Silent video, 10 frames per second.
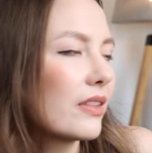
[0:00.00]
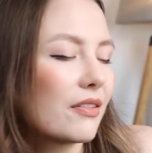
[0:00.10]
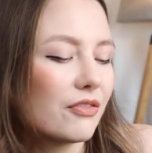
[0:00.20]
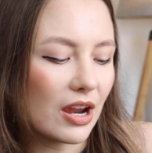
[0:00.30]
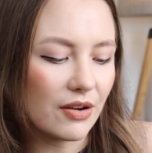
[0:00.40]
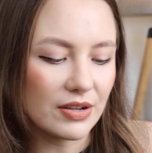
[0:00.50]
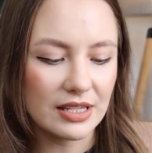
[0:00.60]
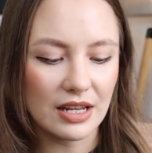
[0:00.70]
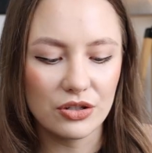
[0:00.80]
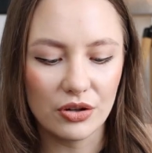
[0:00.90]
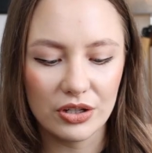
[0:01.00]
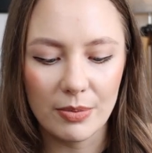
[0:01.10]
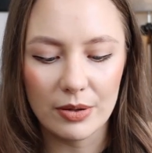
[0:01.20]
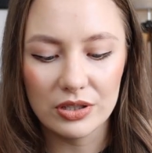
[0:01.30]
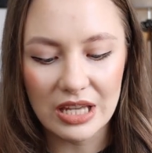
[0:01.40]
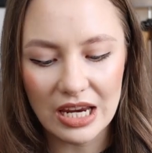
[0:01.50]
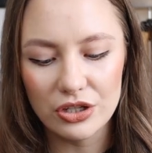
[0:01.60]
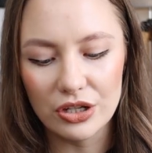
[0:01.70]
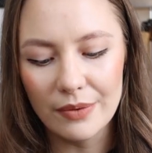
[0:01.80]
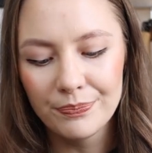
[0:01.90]
fragrance that I talked about,
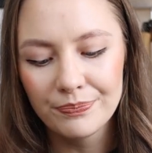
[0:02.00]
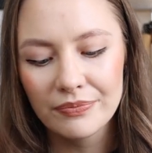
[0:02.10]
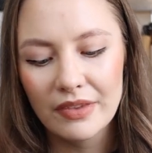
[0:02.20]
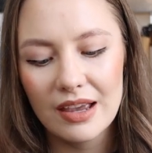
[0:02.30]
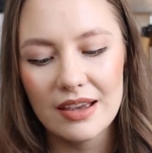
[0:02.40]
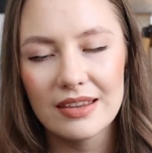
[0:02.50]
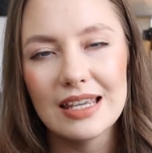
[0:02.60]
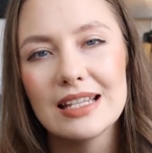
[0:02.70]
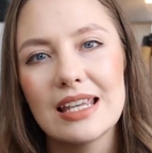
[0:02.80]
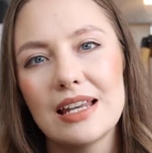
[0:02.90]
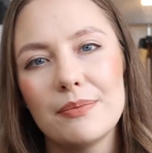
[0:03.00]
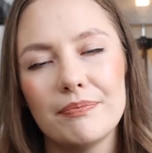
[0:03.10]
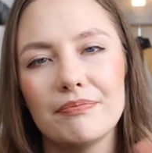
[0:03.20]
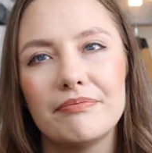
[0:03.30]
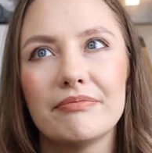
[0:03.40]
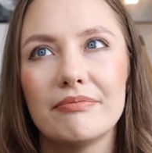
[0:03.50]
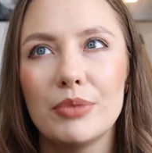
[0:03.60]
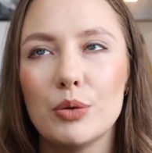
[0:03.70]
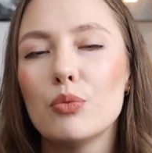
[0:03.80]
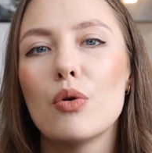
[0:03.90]
Danger, this can
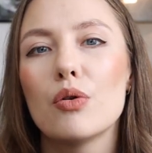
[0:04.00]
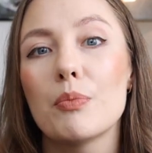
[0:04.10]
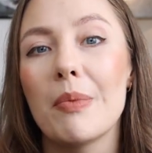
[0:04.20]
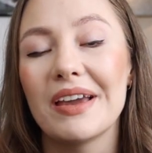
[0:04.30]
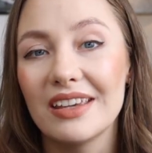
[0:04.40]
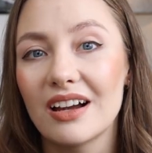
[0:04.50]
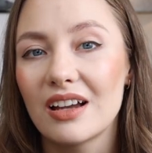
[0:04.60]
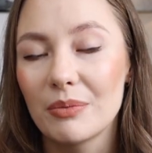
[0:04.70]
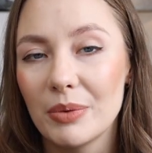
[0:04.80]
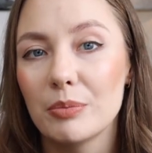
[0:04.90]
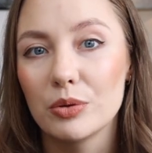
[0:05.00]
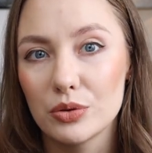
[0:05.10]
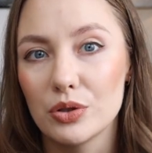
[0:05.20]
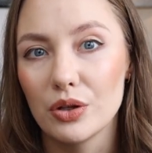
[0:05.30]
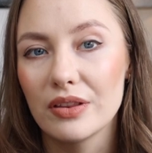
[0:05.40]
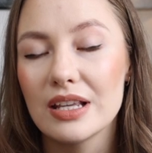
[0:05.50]
be worn by younger people too.